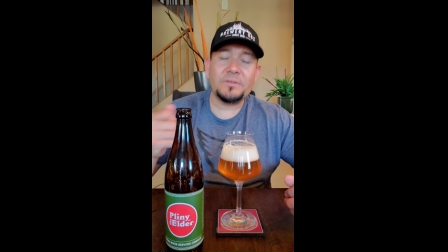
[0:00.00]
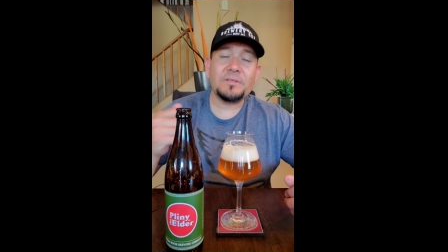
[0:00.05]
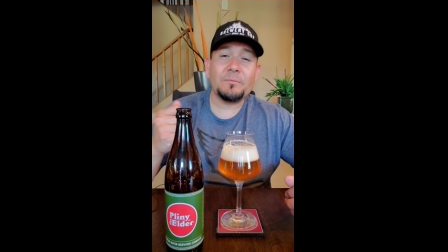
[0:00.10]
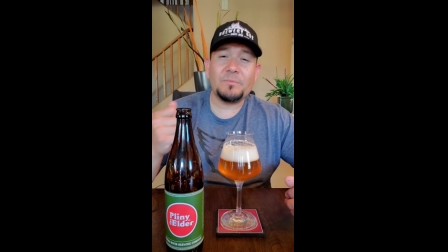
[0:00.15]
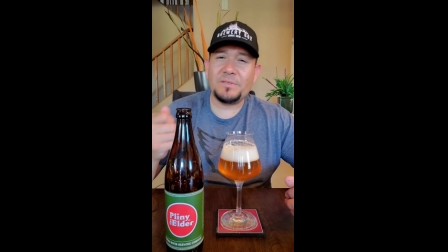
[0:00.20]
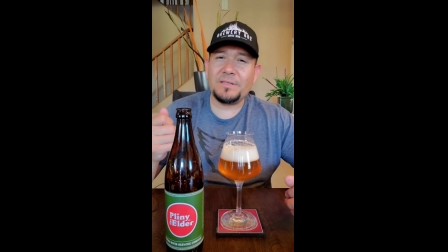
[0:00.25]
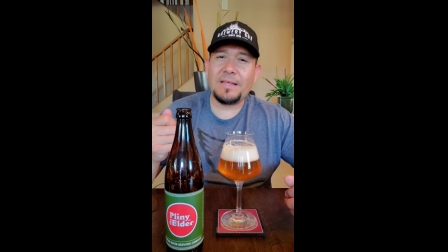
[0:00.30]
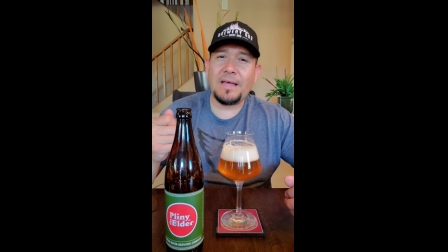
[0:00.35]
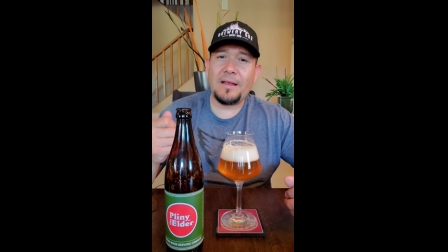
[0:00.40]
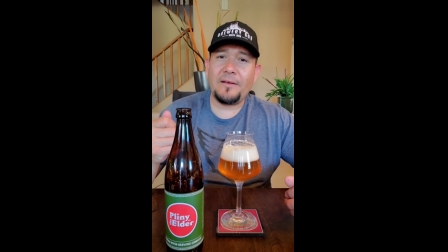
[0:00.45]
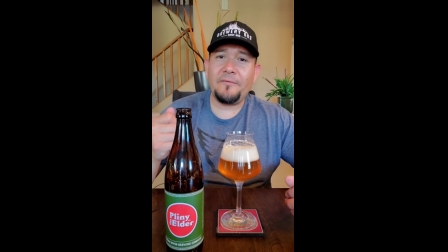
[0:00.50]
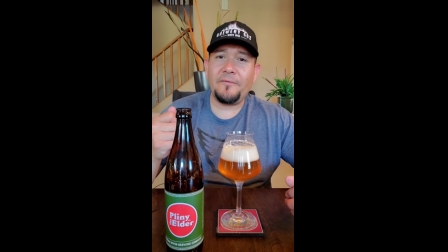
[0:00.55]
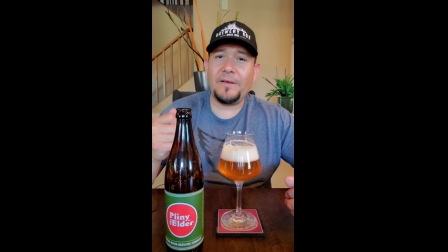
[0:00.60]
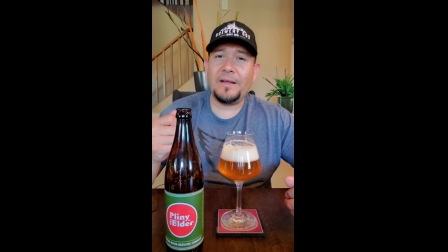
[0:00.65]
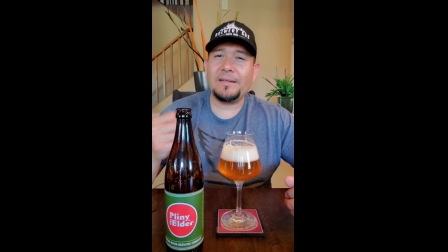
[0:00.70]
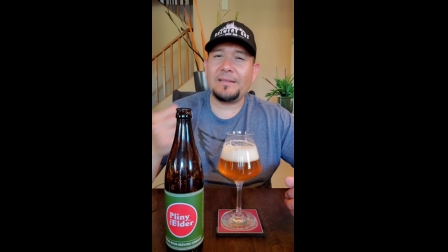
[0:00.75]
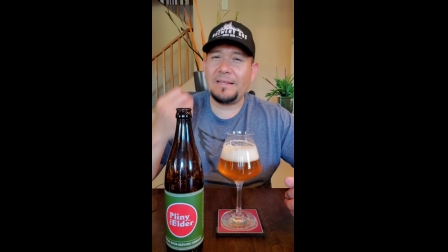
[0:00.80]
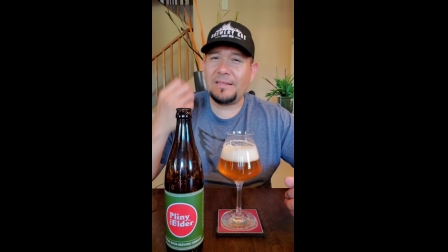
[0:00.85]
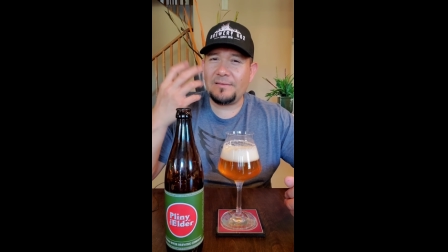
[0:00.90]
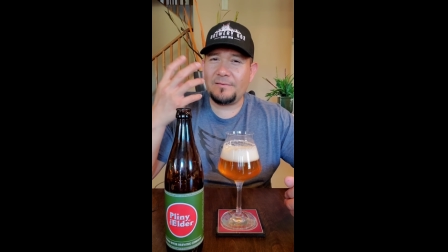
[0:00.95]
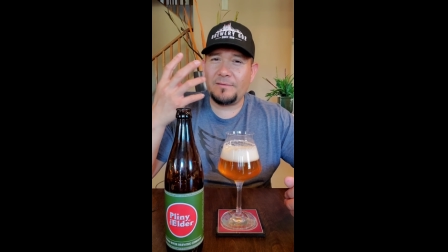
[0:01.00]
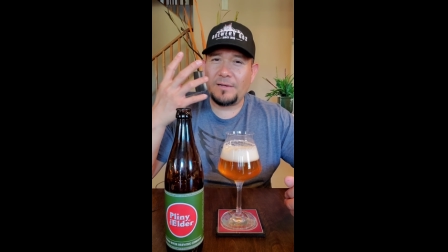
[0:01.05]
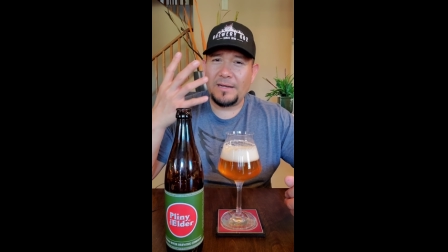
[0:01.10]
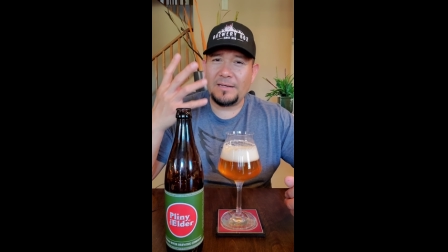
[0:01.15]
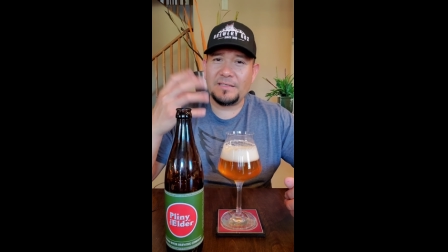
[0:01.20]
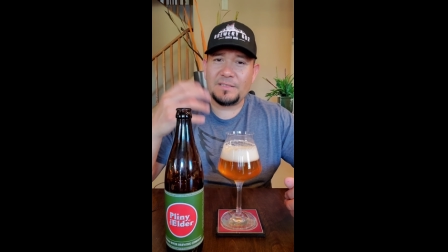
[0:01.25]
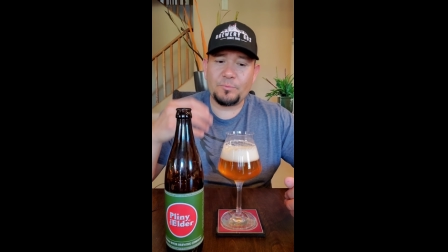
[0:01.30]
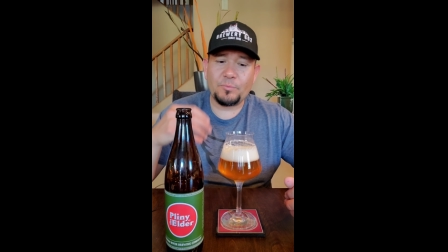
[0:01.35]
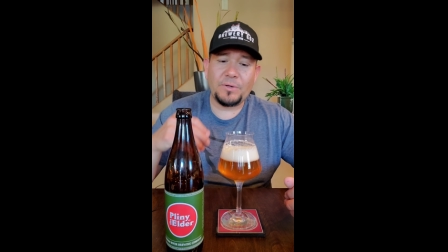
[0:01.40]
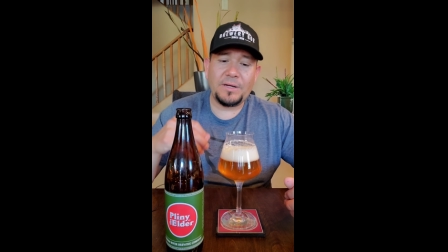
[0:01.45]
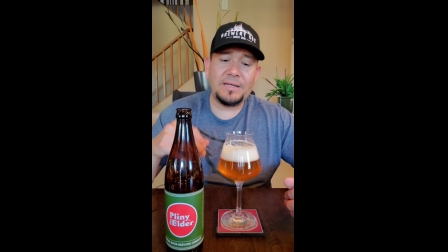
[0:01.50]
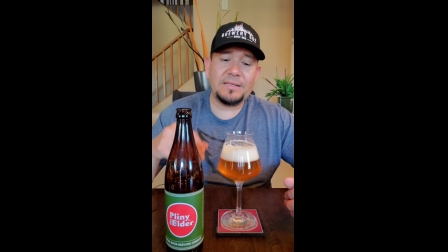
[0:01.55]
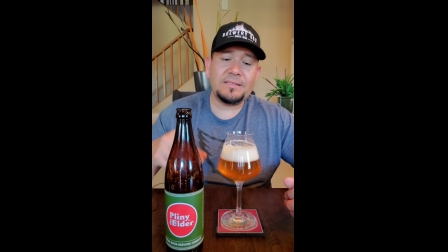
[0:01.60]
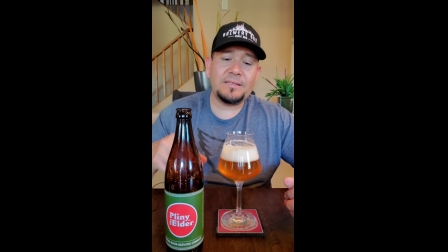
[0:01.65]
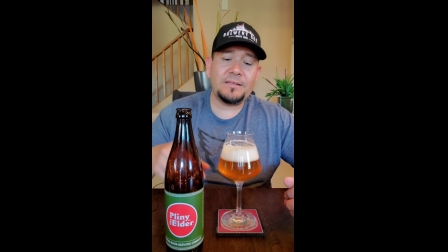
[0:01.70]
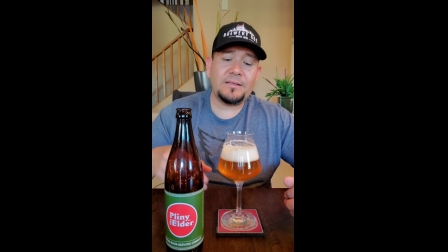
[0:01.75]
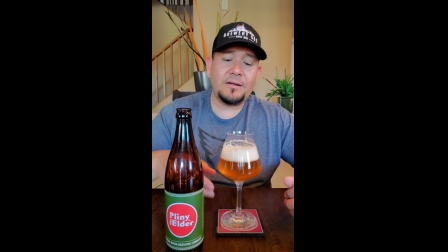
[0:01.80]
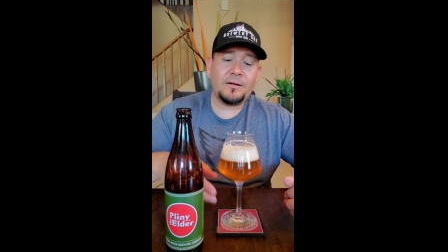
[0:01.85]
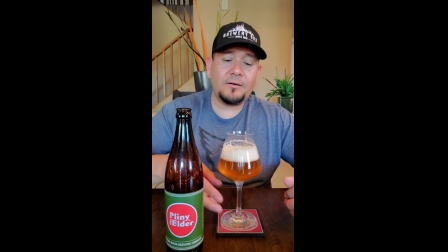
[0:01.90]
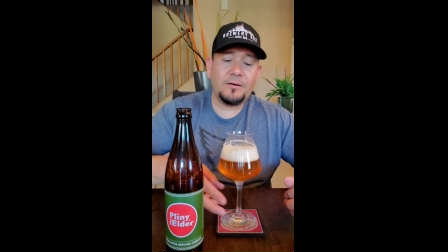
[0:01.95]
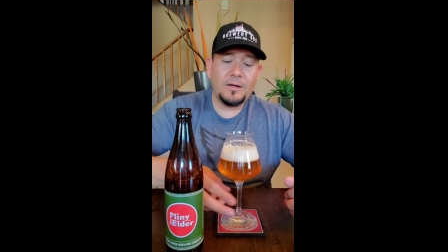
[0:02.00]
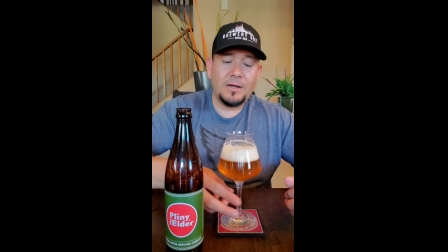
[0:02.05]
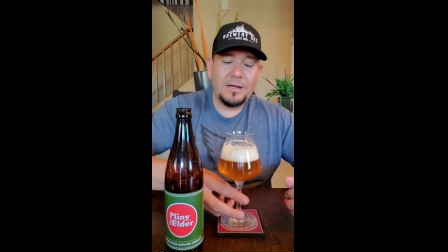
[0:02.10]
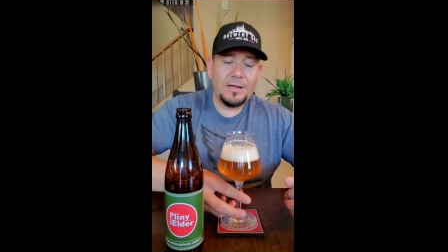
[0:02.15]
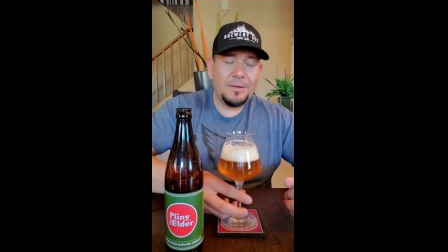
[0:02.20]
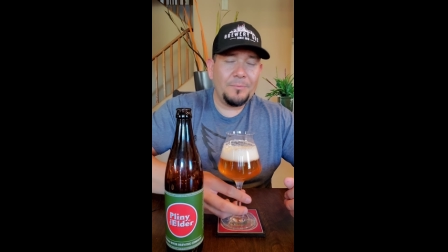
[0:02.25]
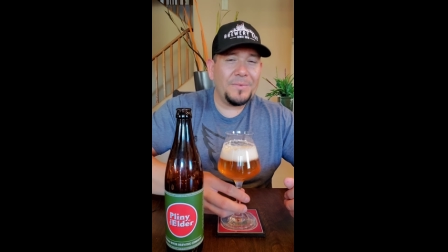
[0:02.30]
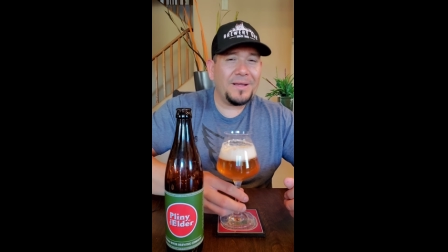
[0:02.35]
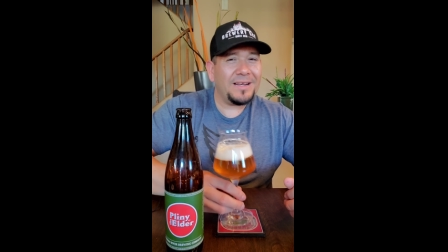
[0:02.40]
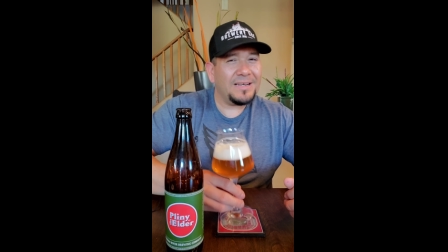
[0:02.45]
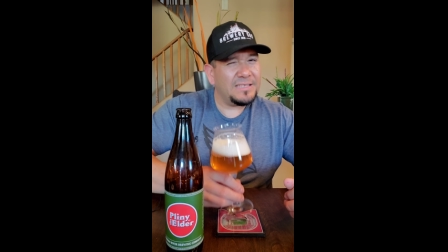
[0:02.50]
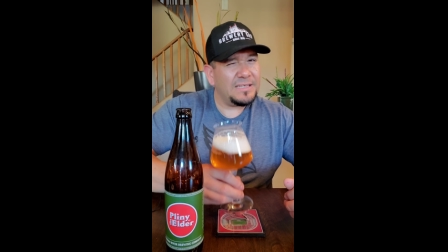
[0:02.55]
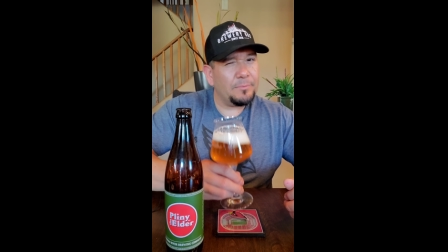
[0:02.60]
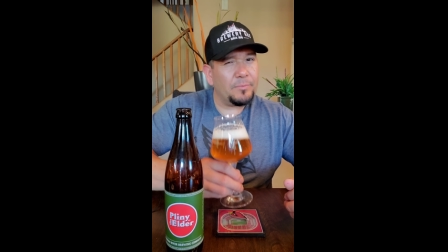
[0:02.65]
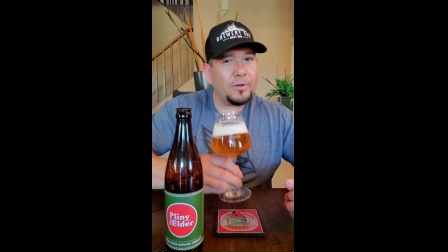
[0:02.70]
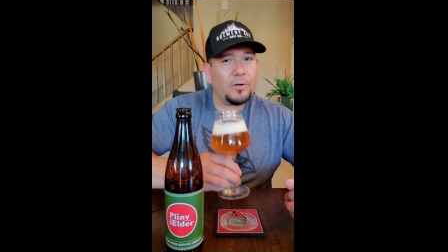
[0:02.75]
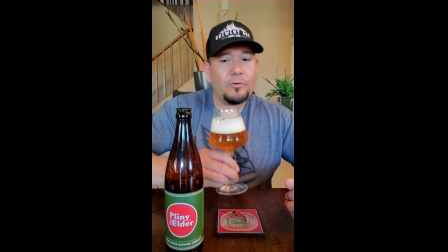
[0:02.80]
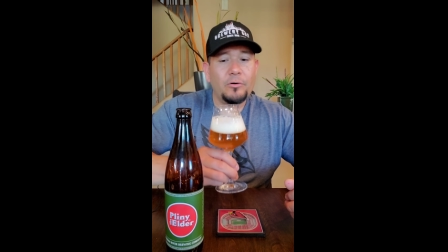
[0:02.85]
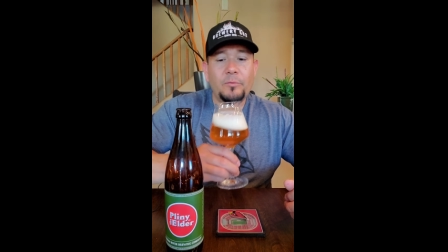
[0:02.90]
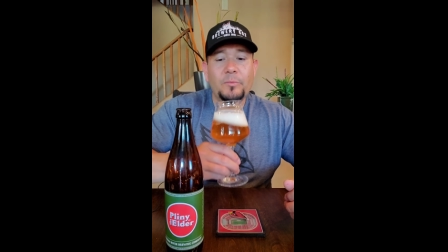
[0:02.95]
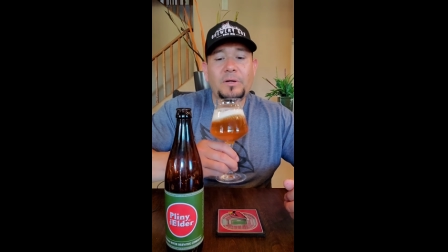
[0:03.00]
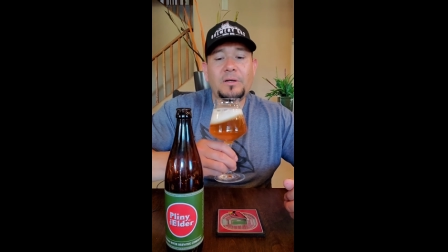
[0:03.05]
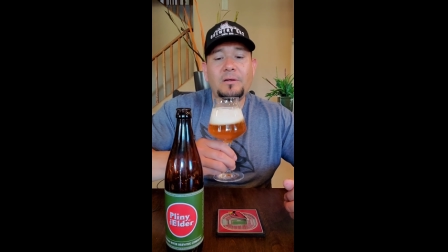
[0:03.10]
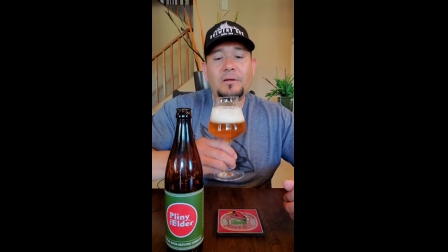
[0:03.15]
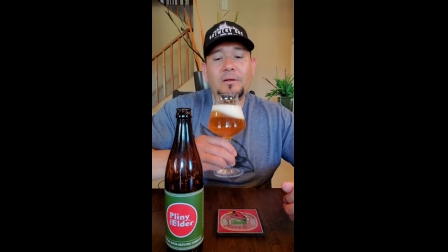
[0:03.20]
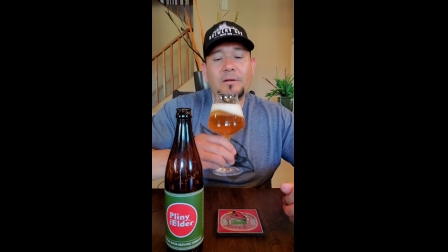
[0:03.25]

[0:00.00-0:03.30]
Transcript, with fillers: some to that effect that kind of sprays in there. you get a deeper aroma.